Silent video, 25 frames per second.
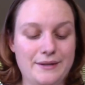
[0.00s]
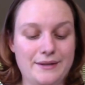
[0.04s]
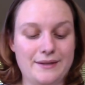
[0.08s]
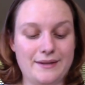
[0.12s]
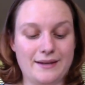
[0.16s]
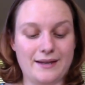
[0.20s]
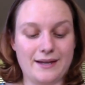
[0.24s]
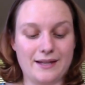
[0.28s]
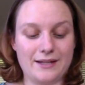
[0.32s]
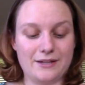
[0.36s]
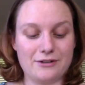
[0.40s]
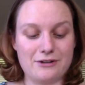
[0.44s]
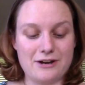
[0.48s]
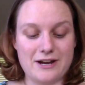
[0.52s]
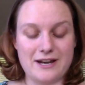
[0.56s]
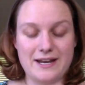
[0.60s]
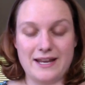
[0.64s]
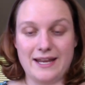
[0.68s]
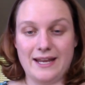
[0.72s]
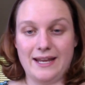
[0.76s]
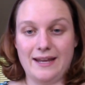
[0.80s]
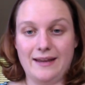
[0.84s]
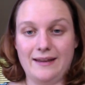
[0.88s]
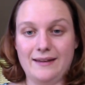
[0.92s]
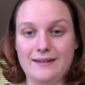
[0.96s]
the colour I
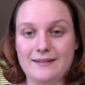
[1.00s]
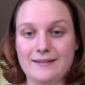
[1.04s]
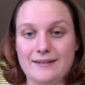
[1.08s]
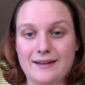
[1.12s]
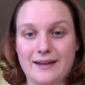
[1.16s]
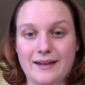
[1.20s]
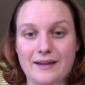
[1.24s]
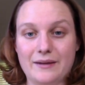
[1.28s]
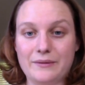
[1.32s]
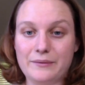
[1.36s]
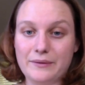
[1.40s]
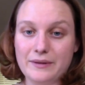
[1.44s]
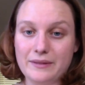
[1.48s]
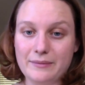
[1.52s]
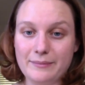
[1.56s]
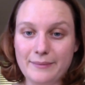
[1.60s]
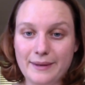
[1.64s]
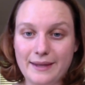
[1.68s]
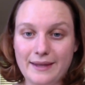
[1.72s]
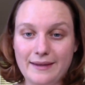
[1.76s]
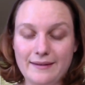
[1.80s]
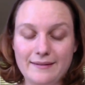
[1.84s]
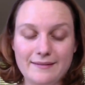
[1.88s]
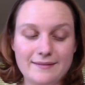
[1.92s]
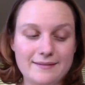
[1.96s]
need, take it with
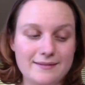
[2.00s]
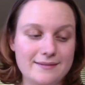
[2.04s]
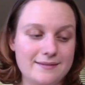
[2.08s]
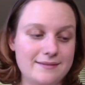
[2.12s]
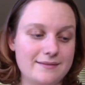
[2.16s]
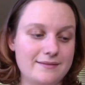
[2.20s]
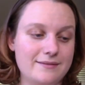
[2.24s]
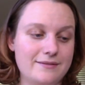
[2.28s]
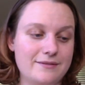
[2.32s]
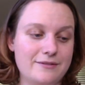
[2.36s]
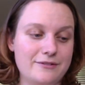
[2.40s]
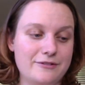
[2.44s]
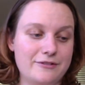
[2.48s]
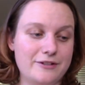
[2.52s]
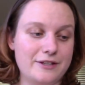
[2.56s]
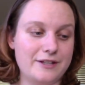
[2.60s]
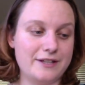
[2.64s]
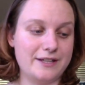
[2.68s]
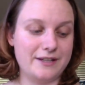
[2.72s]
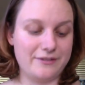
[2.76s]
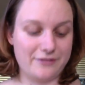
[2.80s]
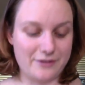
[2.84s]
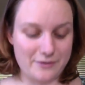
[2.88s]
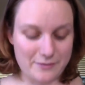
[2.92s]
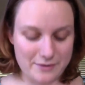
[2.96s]
me for
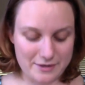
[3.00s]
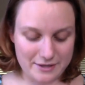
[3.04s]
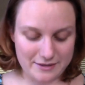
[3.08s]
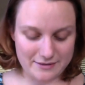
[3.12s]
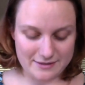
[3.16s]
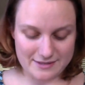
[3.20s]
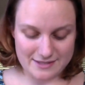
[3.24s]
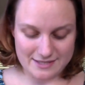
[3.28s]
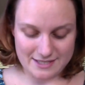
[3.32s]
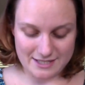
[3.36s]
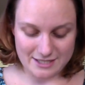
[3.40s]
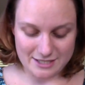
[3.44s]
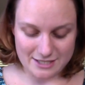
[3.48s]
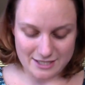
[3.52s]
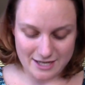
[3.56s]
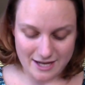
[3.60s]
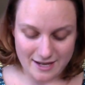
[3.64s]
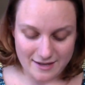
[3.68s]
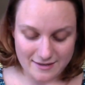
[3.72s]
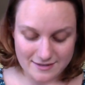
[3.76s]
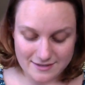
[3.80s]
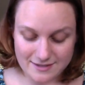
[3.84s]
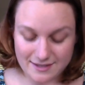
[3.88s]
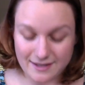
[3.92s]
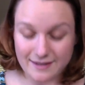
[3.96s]
if I want to stitch
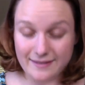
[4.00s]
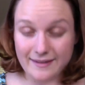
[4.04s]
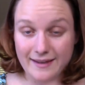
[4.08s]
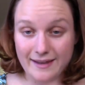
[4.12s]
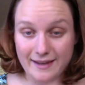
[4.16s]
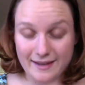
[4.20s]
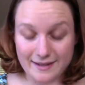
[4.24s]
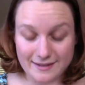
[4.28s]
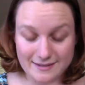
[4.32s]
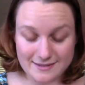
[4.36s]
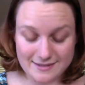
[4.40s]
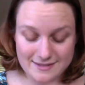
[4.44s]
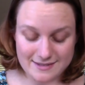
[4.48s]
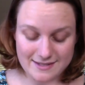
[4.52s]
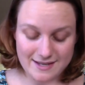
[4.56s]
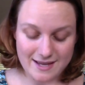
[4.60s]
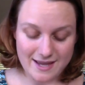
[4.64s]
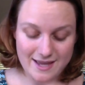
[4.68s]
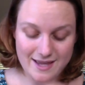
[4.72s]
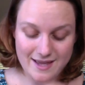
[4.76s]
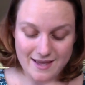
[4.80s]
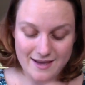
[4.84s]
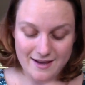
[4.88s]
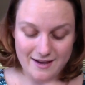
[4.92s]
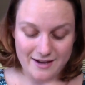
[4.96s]
outside the house.
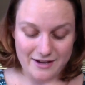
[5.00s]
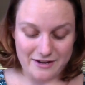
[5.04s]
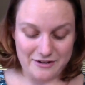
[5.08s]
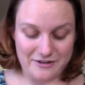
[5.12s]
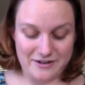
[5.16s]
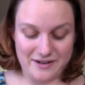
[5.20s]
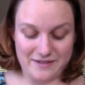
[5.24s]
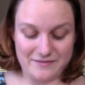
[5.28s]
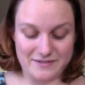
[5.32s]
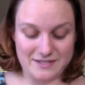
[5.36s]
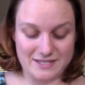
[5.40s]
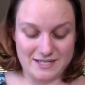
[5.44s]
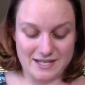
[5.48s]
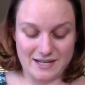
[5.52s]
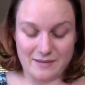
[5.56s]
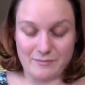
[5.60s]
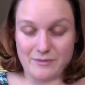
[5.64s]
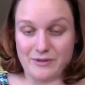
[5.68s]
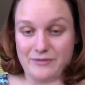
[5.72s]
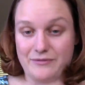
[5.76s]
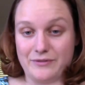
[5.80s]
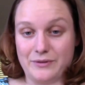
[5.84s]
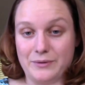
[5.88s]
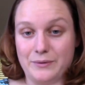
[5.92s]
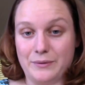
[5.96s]
I don't have to take my
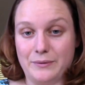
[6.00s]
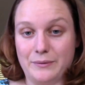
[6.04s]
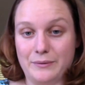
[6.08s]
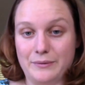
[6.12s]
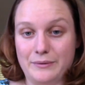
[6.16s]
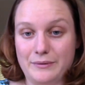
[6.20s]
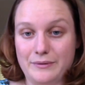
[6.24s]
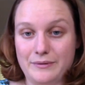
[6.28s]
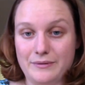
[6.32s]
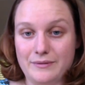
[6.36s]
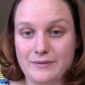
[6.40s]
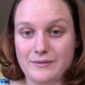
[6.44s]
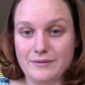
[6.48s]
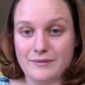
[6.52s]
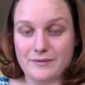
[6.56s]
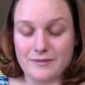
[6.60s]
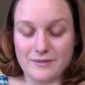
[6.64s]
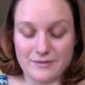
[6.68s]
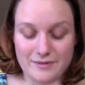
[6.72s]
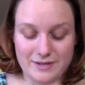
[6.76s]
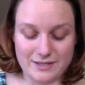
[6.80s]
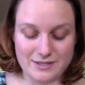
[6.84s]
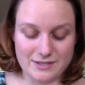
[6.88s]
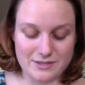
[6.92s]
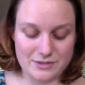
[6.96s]
full
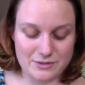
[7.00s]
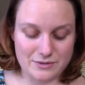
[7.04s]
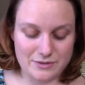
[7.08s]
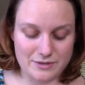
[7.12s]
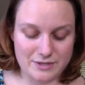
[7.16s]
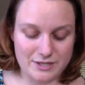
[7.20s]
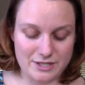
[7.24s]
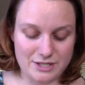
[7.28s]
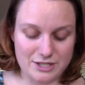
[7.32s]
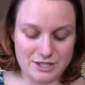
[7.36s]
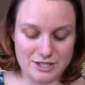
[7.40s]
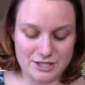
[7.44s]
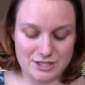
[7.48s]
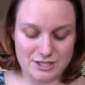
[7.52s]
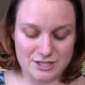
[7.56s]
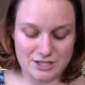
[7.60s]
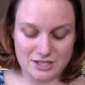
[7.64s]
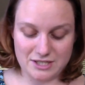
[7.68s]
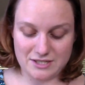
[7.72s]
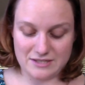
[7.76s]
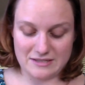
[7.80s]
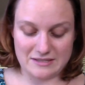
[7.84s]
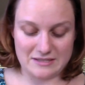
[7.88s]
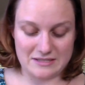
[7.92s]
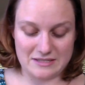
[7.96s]
thread storage,
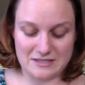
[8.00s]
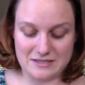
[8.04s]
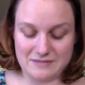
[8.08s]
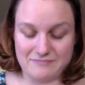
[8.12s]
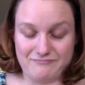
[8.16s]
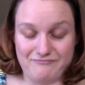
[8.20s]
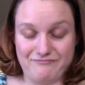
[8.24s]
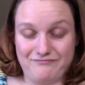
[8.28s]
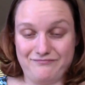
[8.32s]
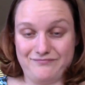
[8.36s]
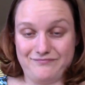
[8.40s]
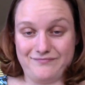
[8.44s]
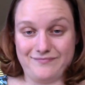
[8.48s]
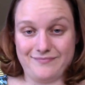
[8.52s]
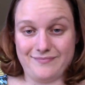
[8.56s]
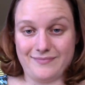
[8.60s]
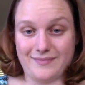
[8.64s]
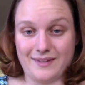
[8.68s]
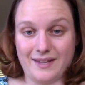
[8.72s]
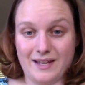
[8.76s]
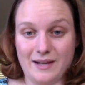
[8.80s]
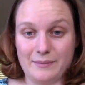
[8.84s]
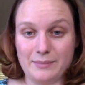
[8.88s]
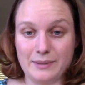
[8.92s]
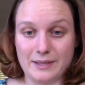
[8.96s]
just
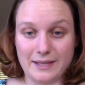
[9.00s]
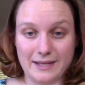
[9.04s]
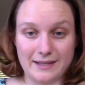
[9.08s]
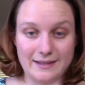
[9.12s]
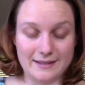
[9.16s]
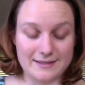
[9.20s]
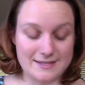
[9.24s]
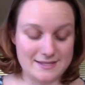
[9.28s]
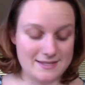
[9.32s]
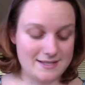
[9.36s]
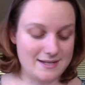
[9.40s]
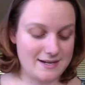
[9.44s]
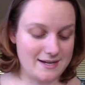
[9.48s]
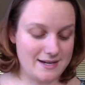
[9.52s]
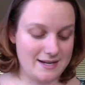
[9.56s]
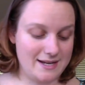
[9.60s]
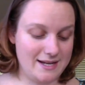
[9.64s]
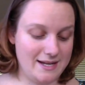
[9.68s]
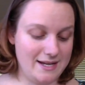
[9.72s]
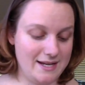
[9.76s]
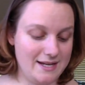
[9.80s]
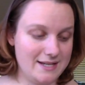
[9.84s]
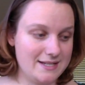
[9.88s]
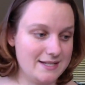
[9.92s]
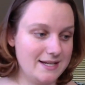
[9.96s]
a couple of colours that I
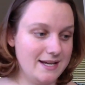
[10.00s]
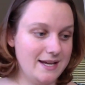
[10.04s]
need.